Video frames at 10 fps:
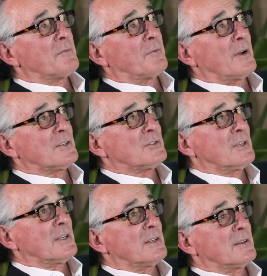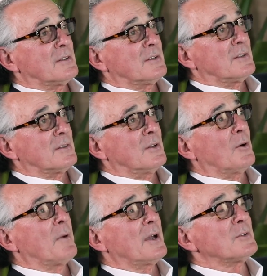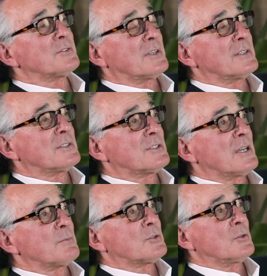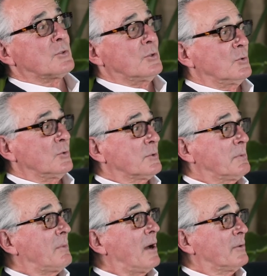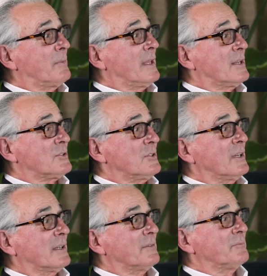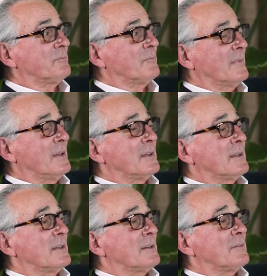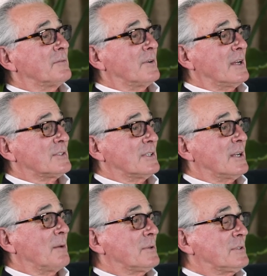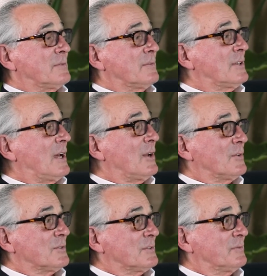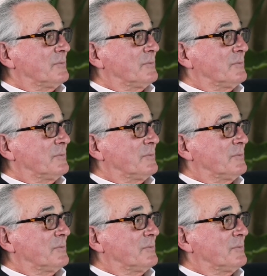Frank said, no, Michael said, Sam's too cool to be bothered by that snake. Frank said, I'll bet you $50.